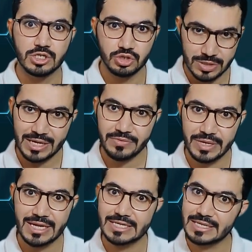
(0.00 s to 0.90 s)
Should I
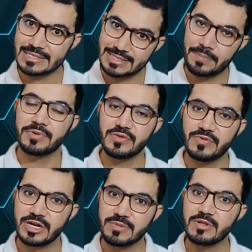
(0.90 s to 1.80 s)
create a separate
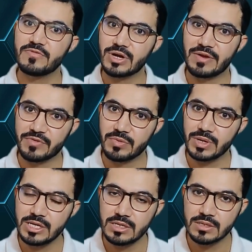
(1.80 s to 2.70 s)
variable for
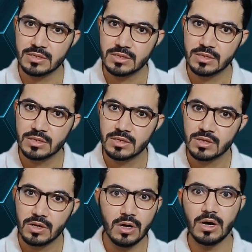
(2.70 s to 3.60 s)
everyone?
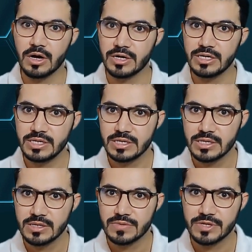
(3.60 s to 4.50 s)
Or
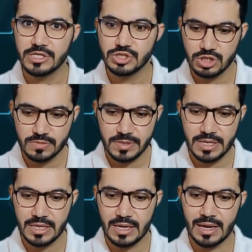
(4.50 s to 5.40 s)
there should
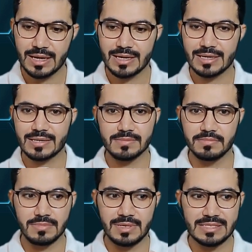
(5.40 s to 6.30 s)
be
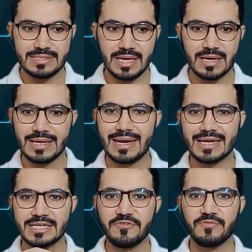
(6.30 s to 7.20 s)
let's say a
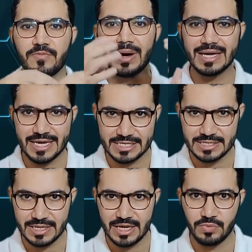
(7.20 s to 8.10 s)
collective
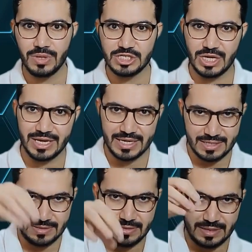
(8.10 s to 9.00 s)
bucket in which I
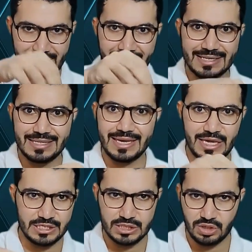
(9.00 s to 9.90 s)
can add the
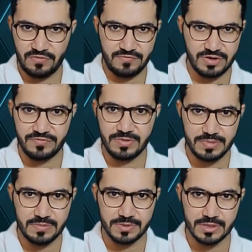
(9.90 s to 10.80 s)
ages of different
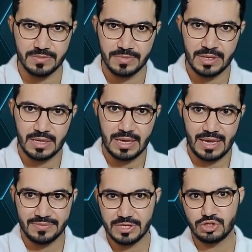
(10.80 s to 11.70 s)
people,
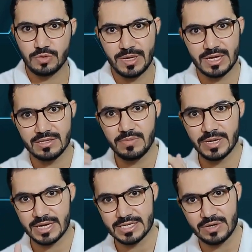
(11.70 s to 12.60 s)
and there should be another
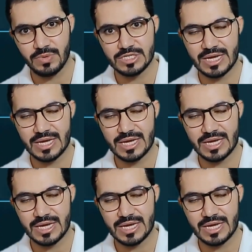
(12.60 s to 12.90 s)
bucket in which